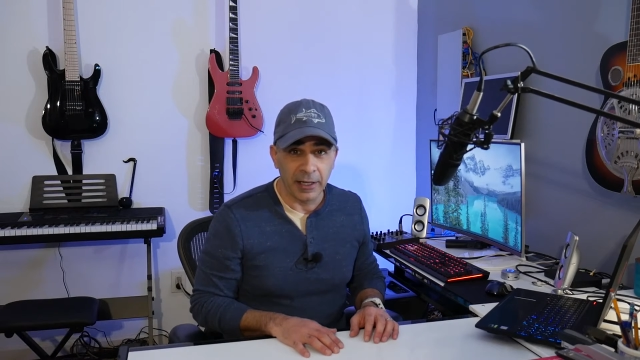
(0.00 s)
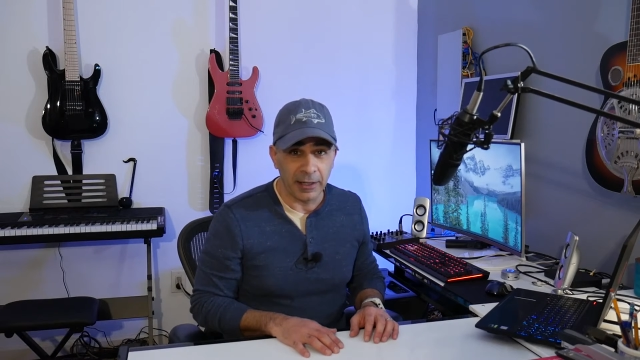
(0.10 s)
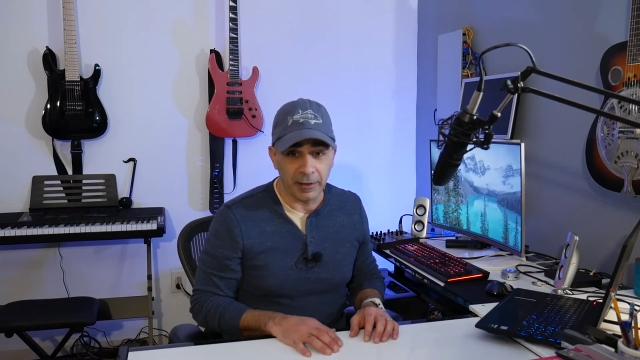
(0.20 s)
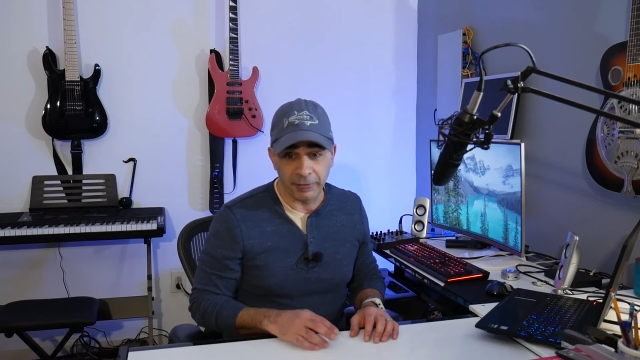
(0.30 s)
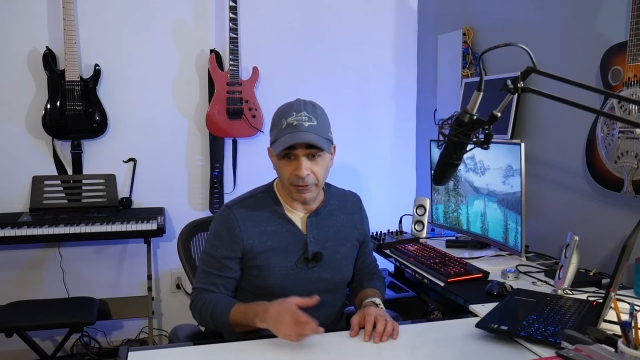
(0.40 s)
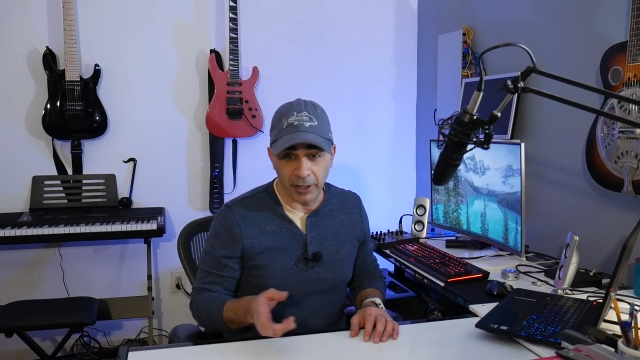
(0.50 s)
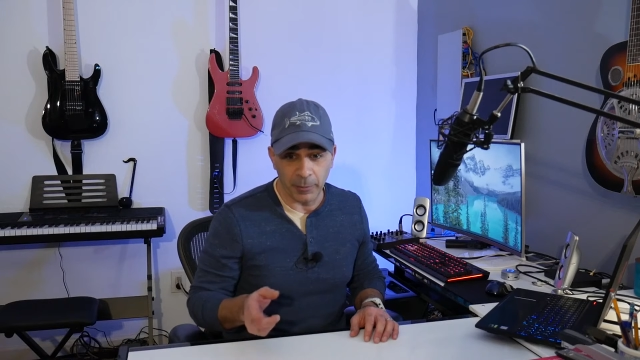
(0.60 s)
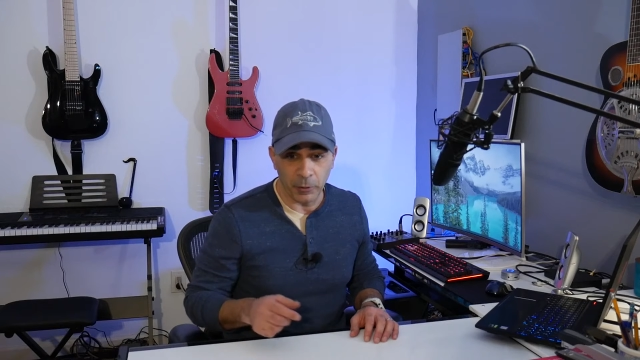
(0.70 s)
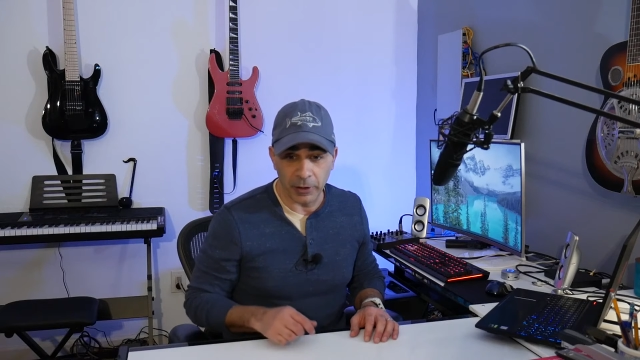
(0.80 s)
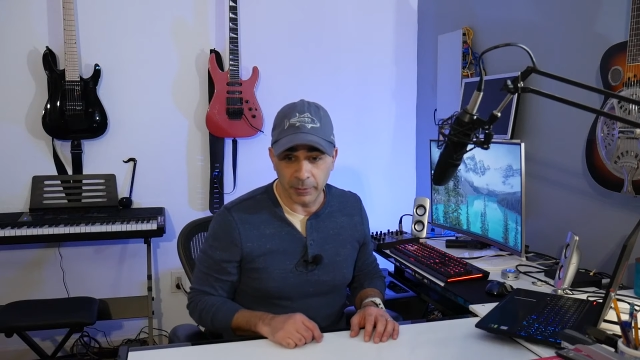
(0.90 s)
And then Friday
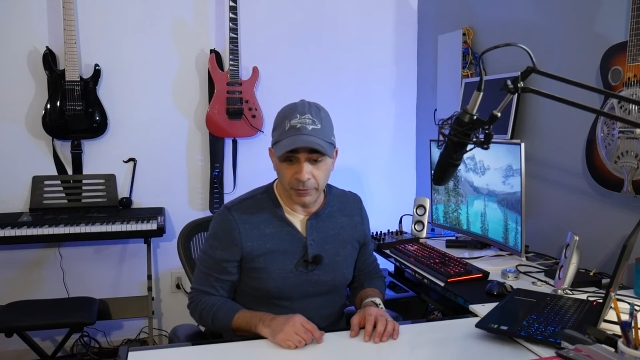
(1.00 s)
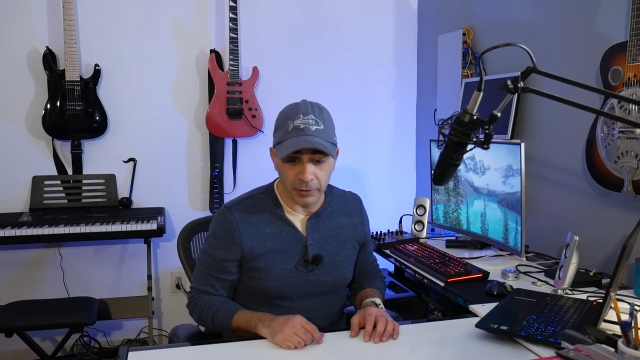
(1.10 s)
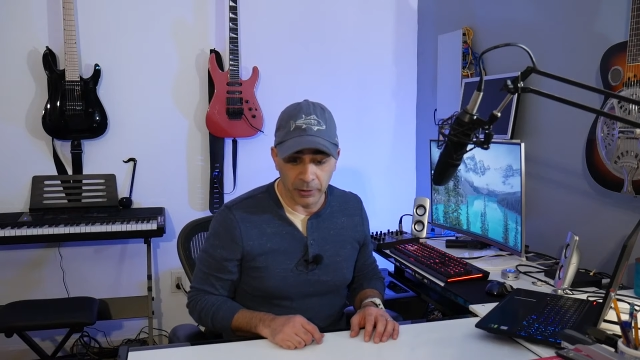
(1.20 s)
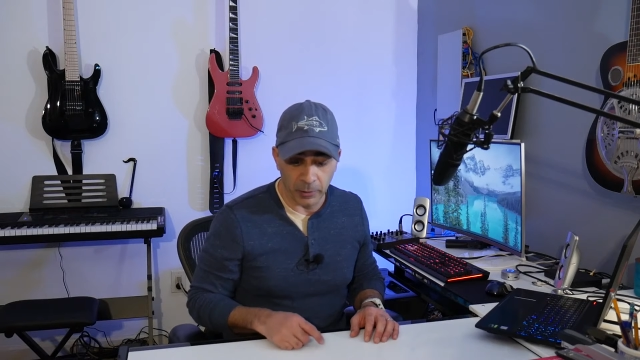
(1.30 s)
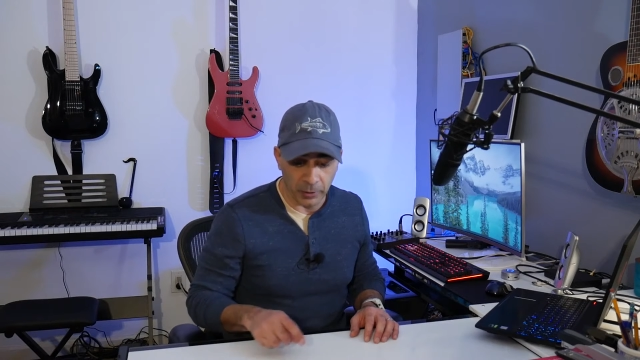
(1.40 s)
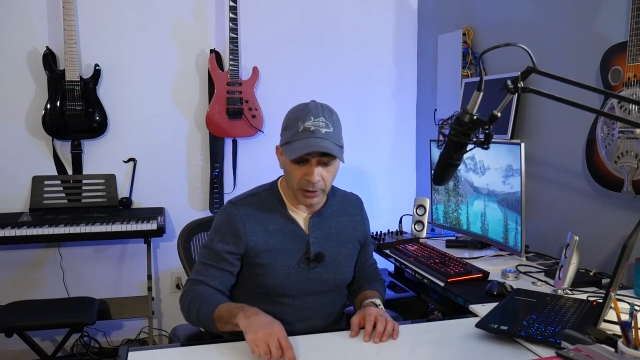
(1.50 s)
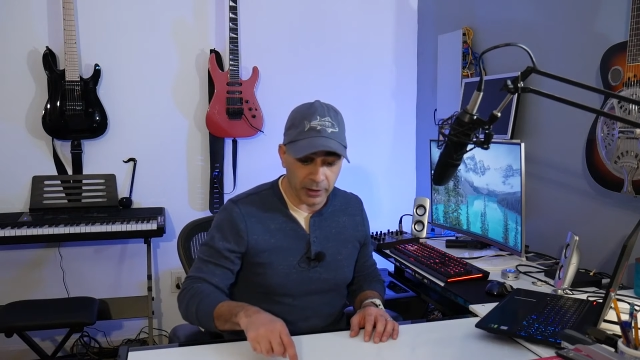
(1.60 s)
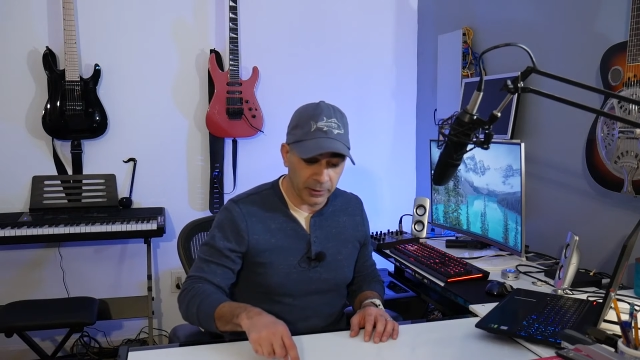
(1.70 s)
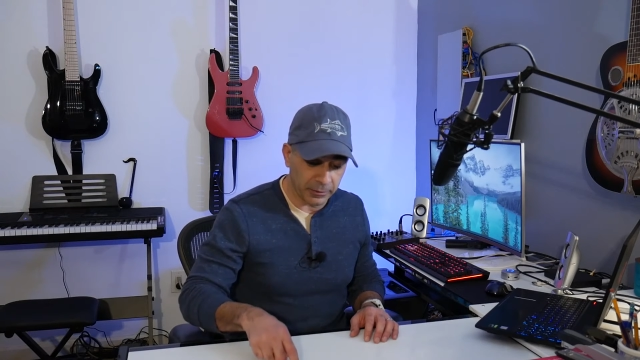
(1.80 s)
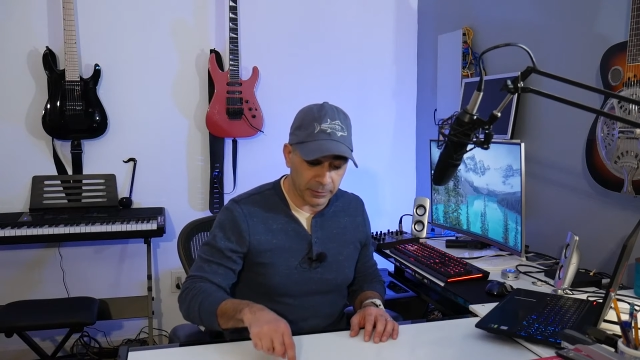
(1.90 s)
morning before I go to
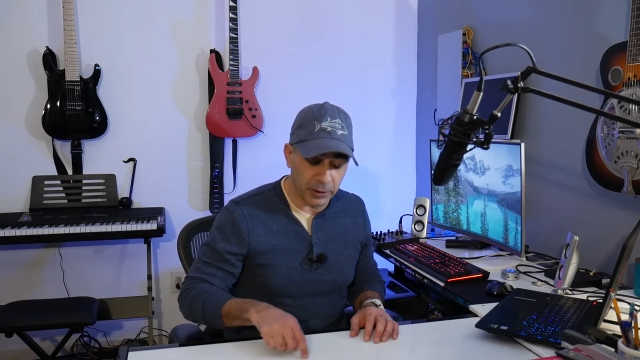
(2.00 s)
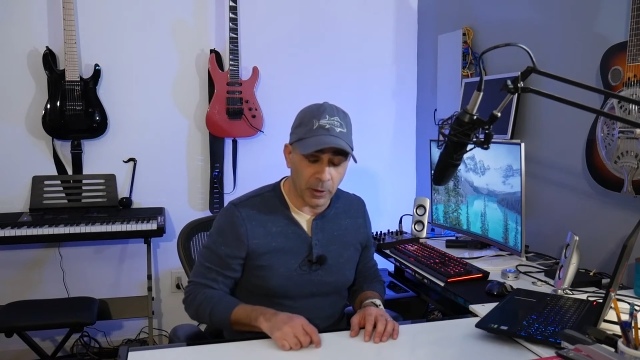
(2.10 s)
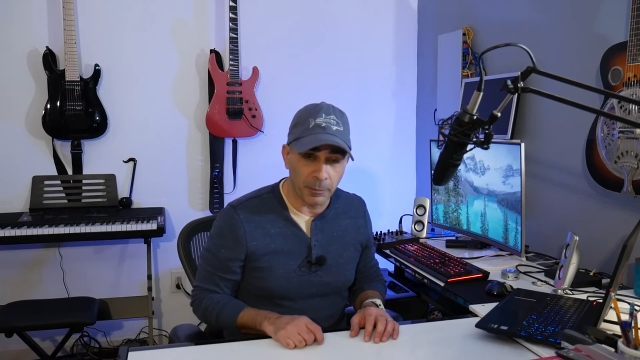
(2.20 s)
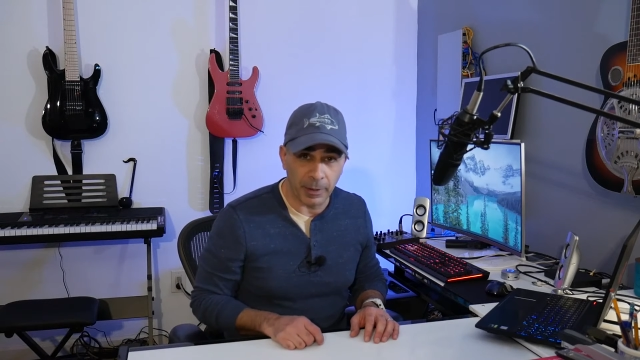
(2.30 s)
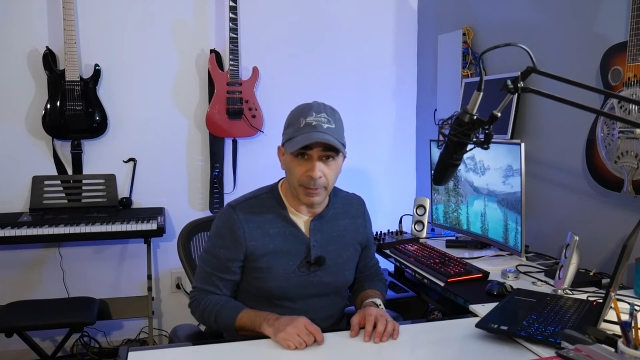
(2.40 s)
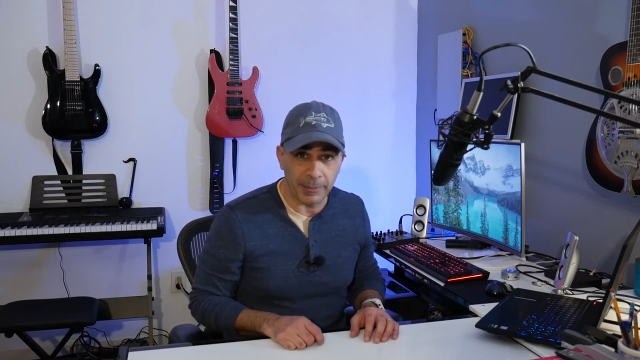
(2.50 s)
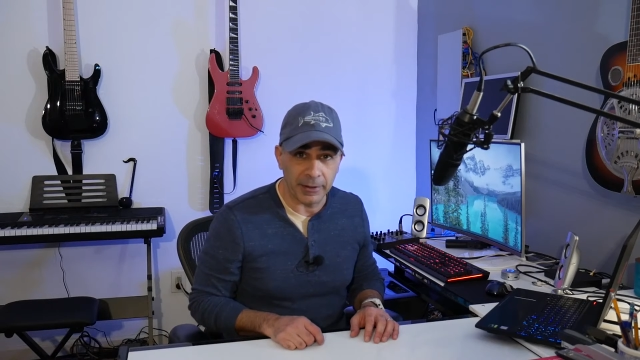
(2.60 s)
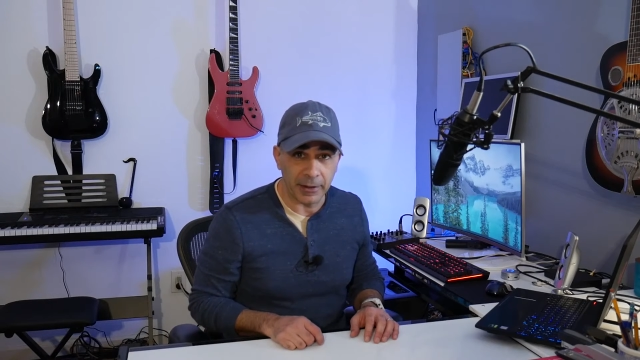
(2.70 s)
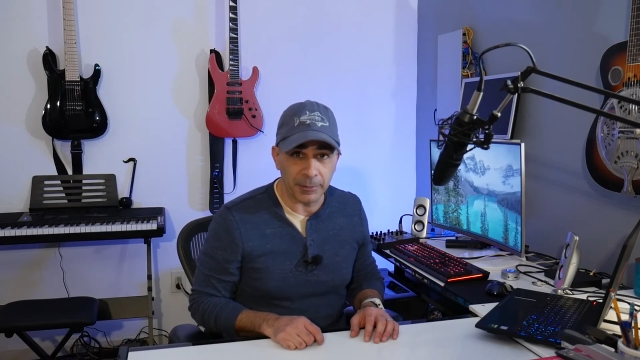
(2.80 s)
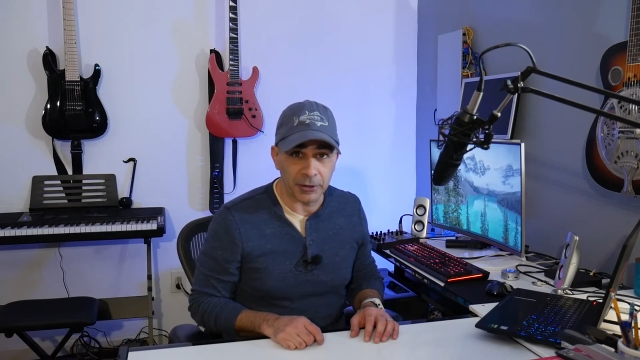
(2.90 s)
work, I'll go bump up
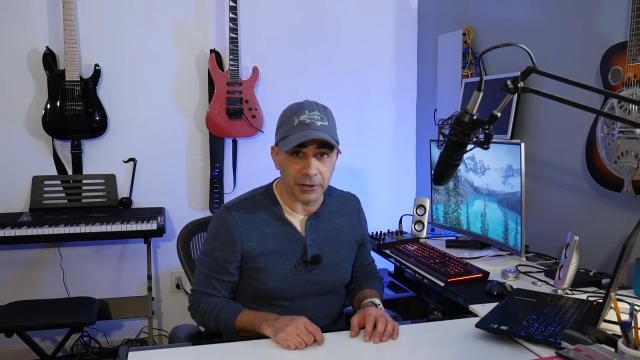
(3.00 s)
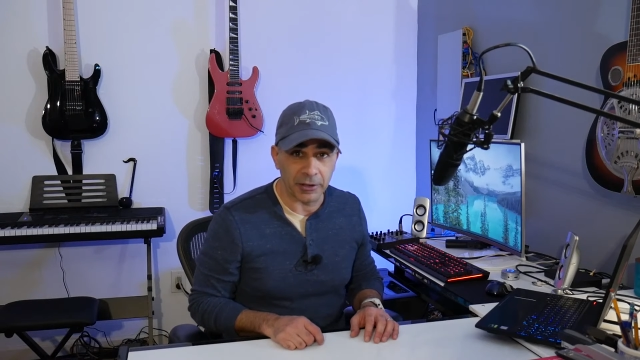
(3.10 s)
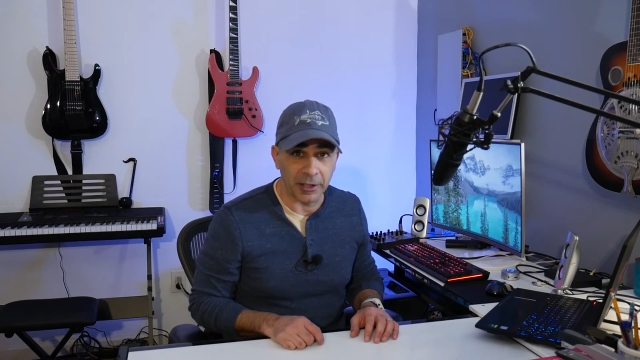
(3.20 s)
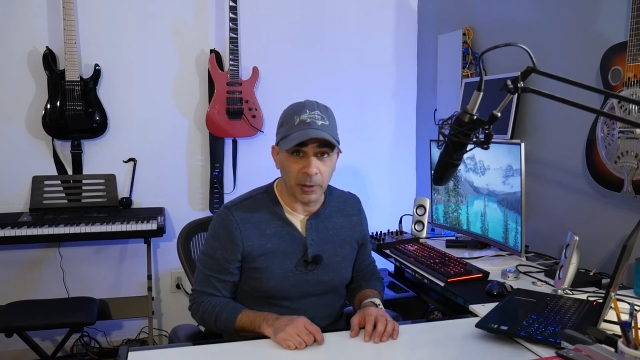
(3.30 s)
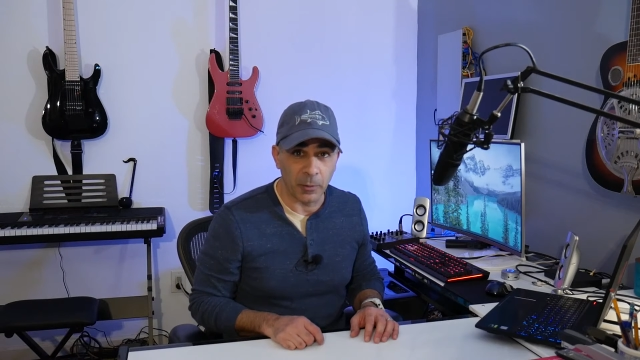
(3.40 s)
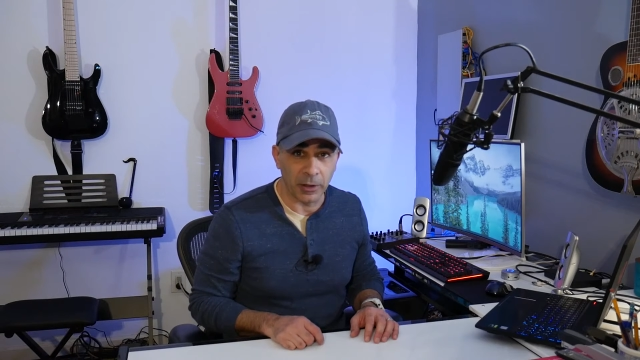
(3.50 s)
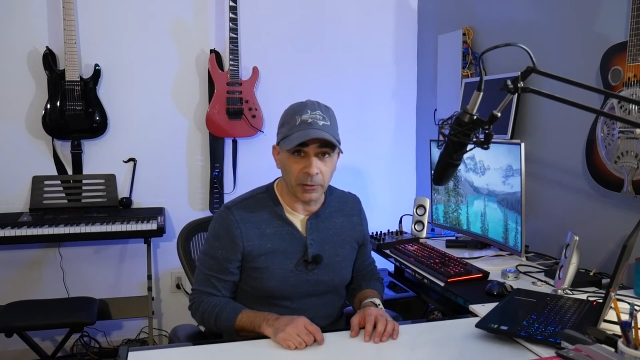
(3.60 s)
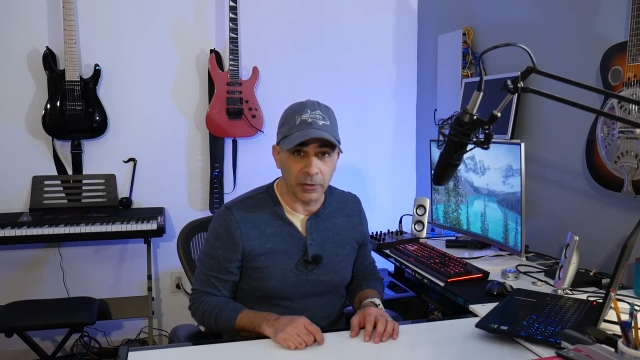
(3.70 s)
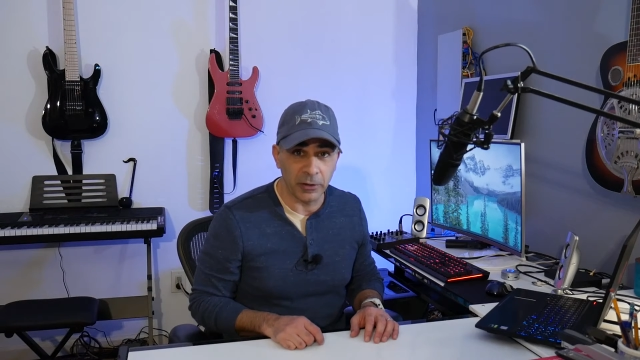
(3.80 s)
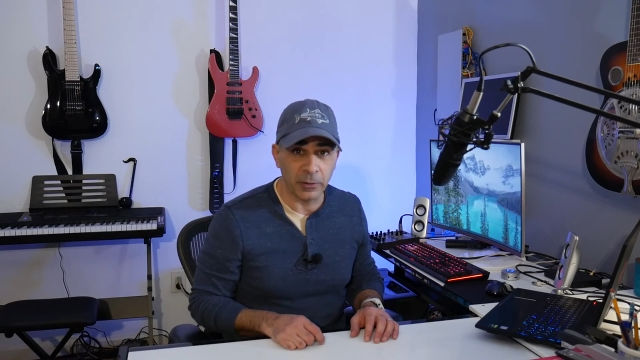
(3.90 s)
the temperature to like
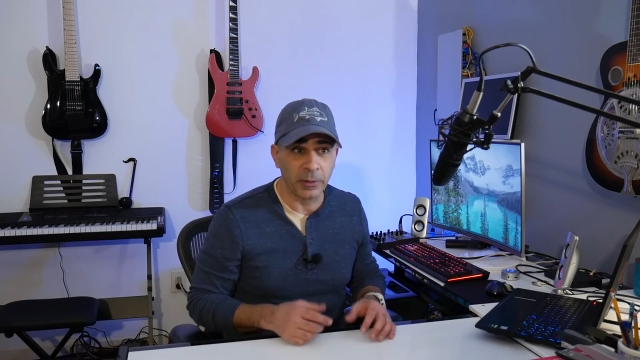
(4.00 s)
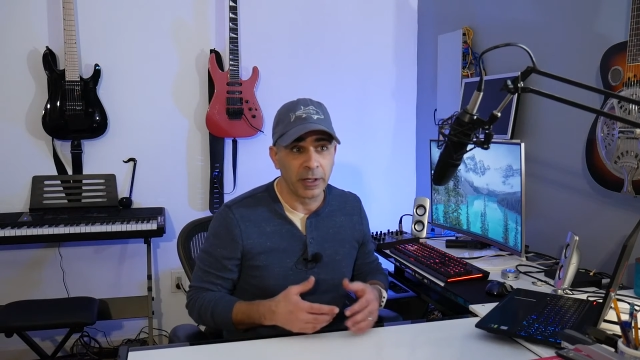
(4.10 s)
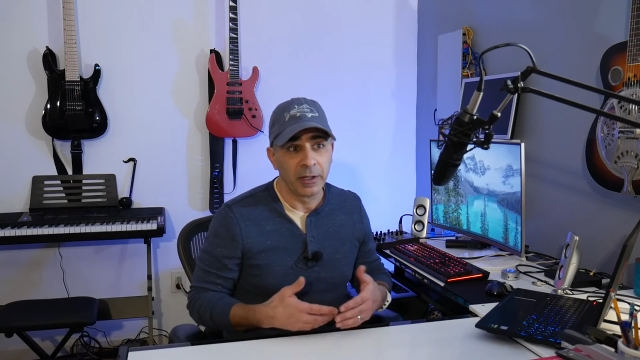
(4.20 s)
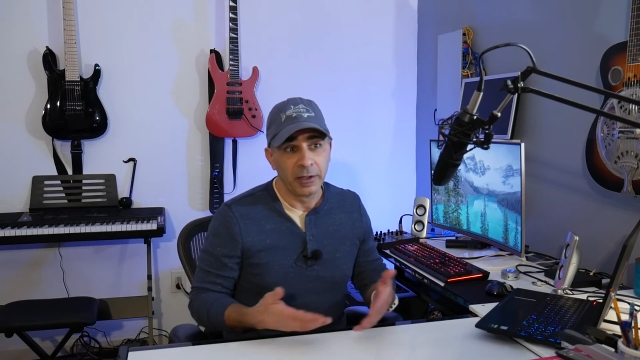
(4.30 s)
102.